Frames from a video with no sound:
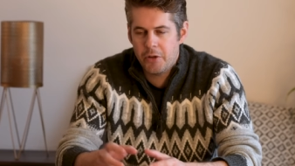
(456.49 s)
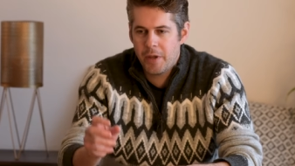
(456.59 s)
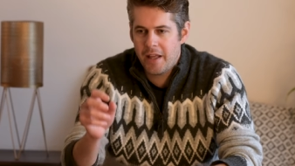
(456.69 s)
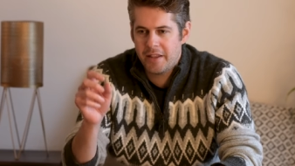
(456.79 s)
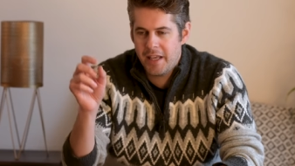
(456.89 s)
You
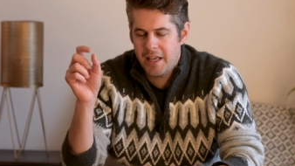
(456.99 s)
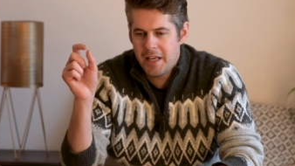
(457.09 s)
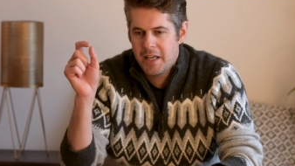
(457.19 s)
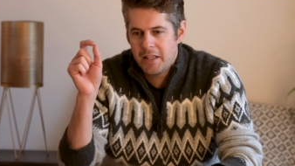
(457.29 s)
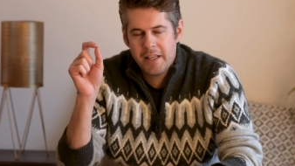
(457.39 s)
get the,
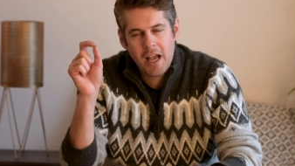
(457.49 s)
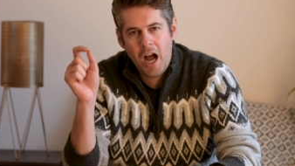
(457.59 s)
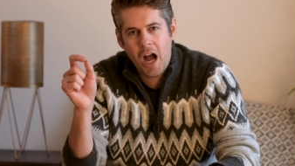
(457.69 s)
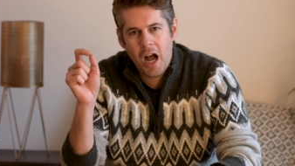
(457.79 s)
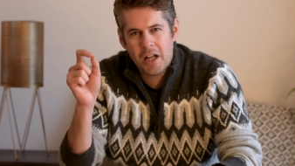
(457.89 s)
the
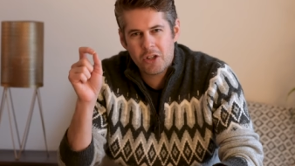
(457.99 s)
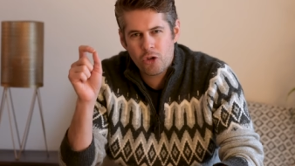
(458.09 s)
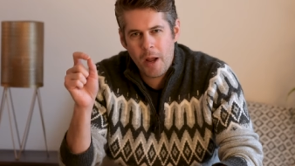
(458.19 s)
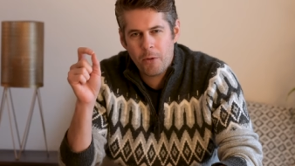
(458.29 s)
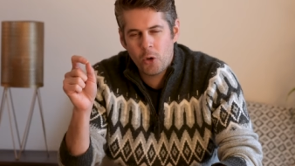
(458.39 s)

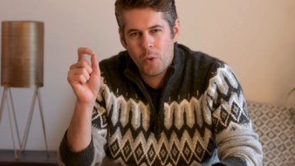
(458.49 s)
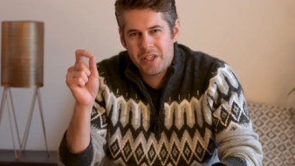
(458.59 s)
treble,